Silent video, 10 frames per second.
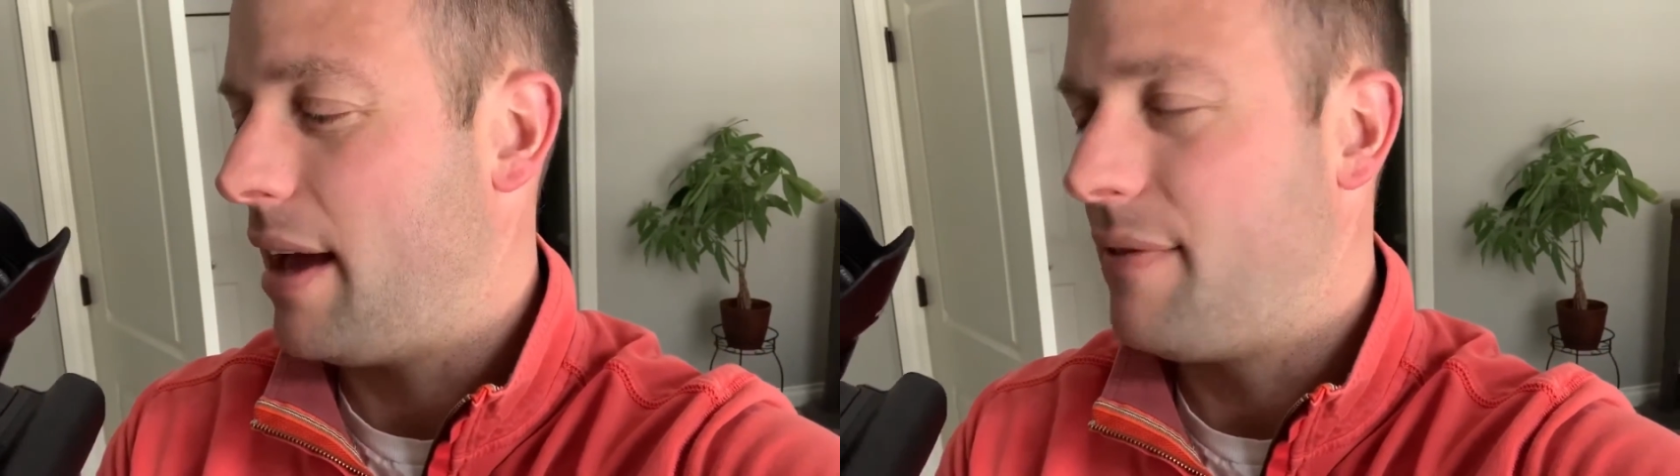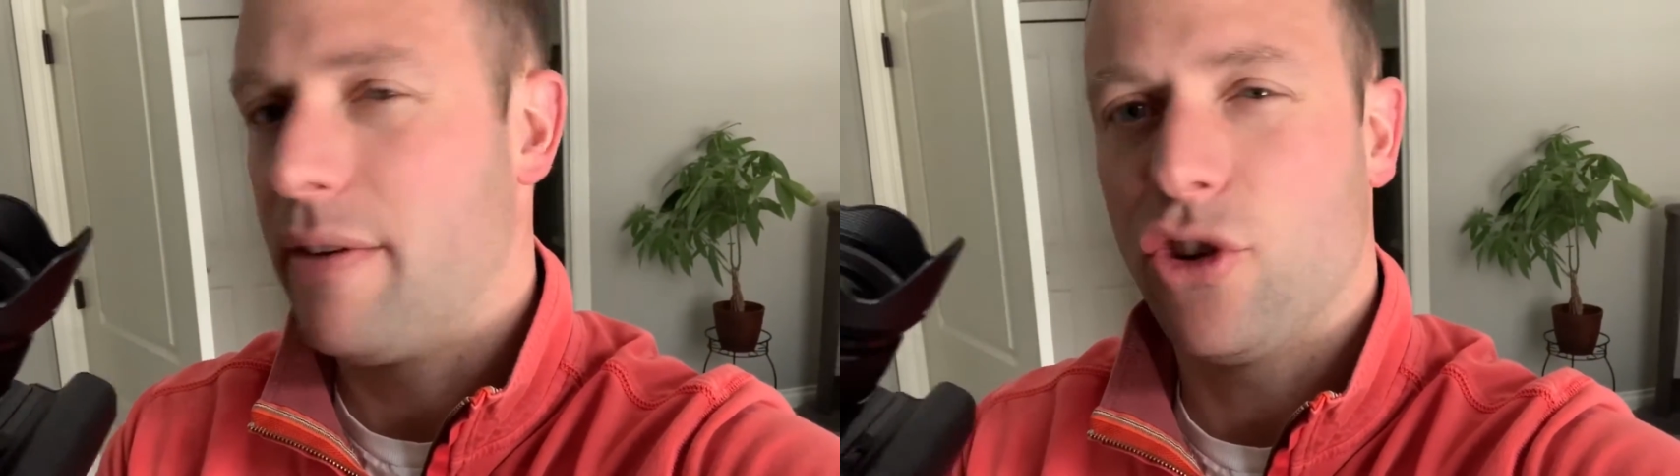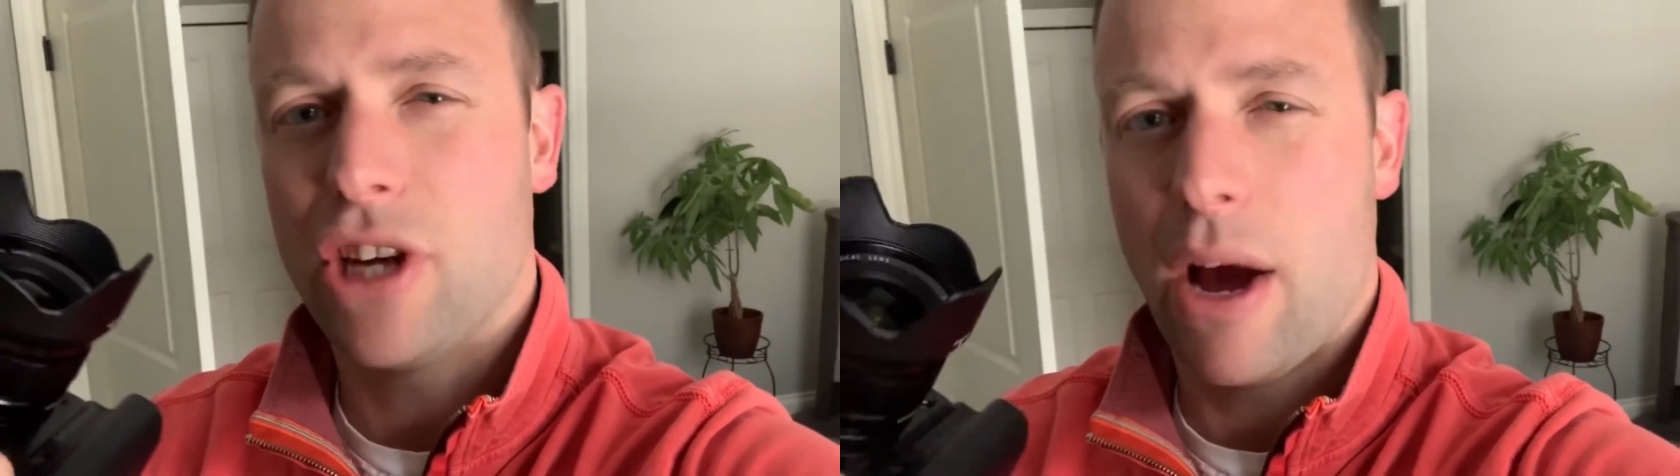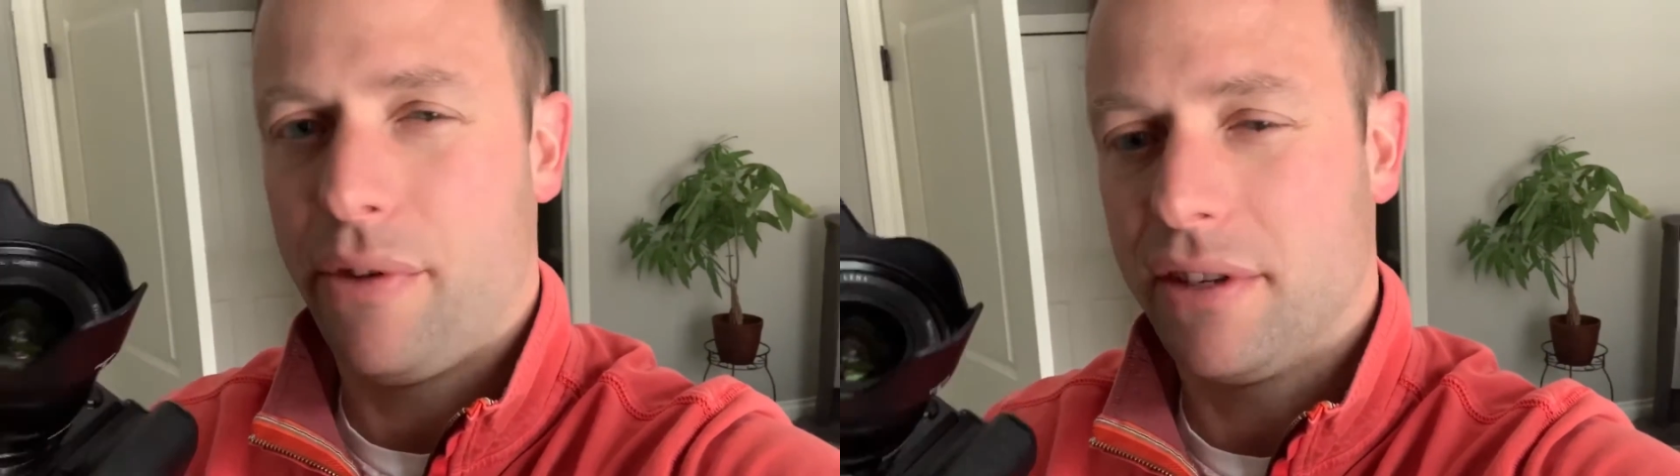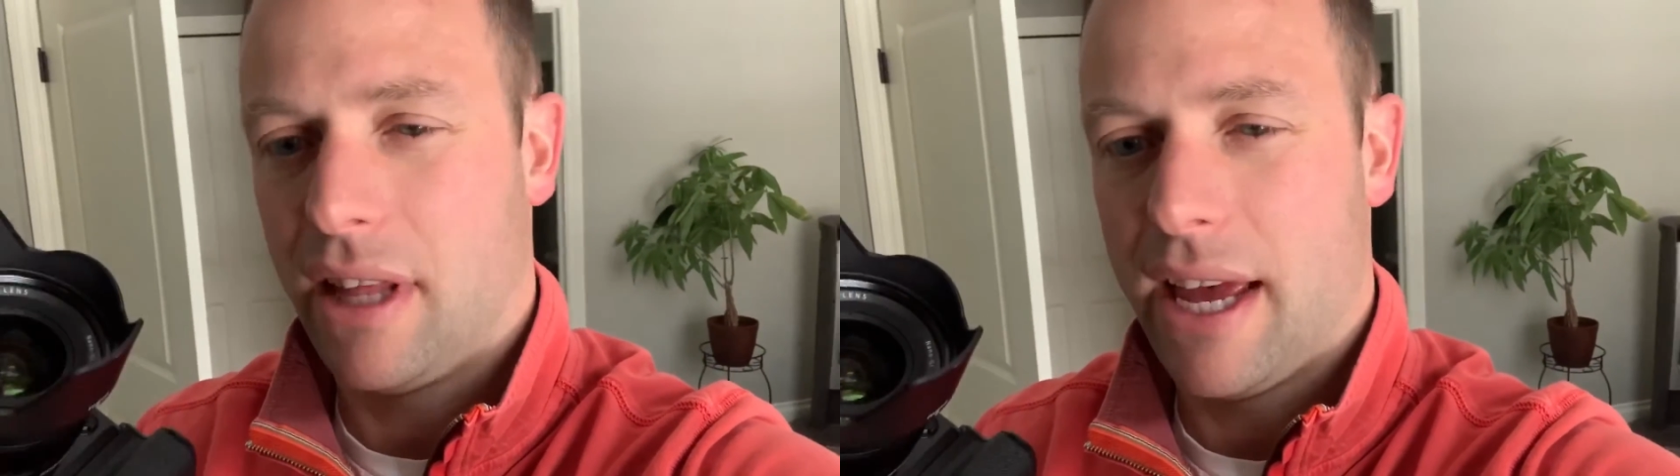I have never shot
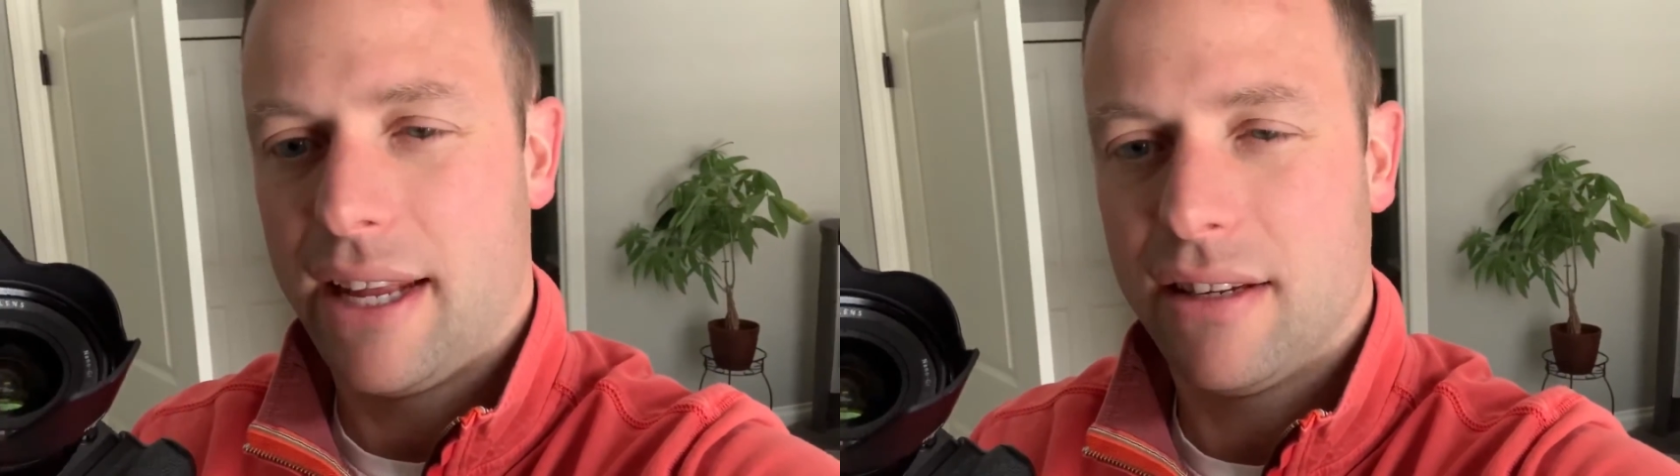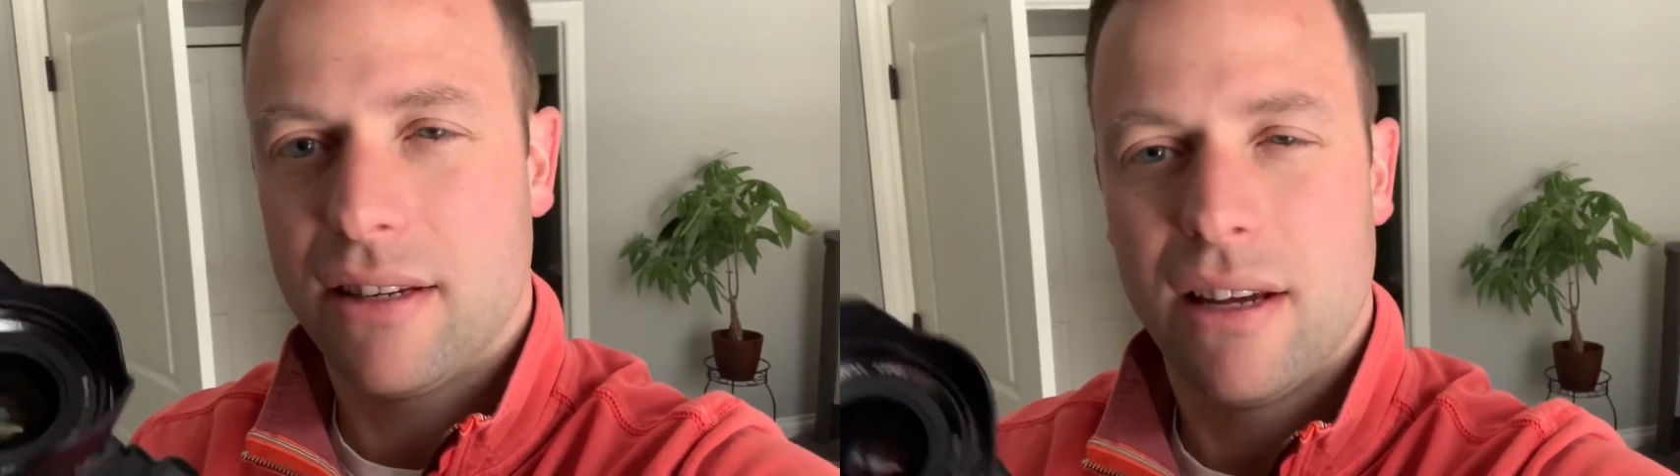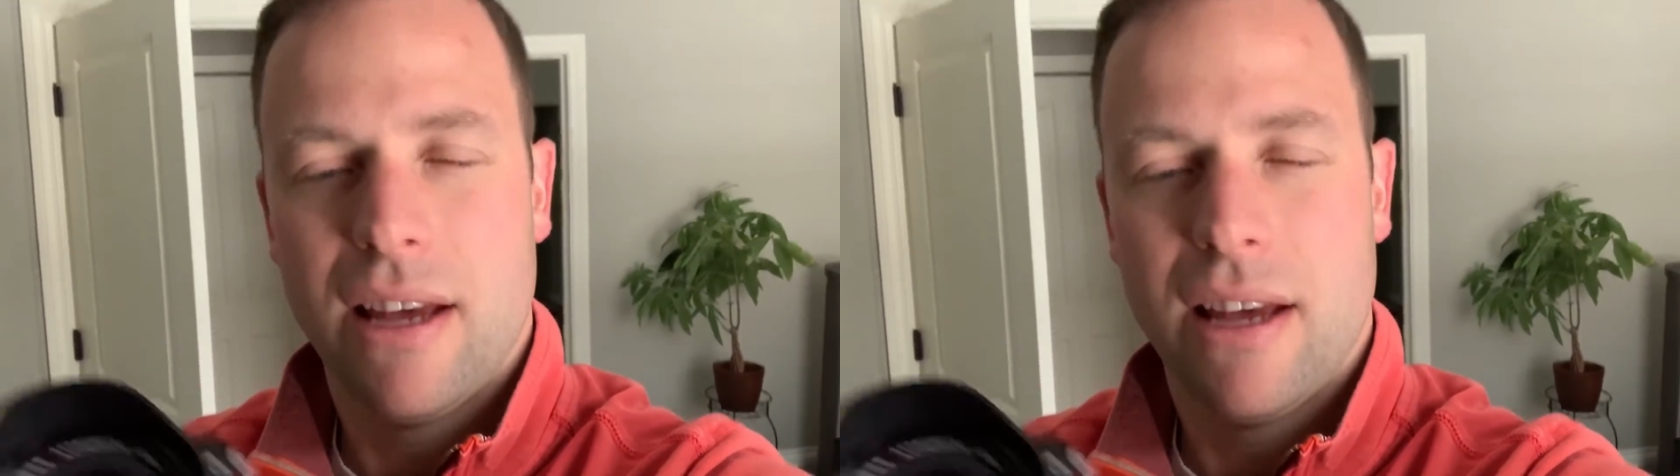with this lens.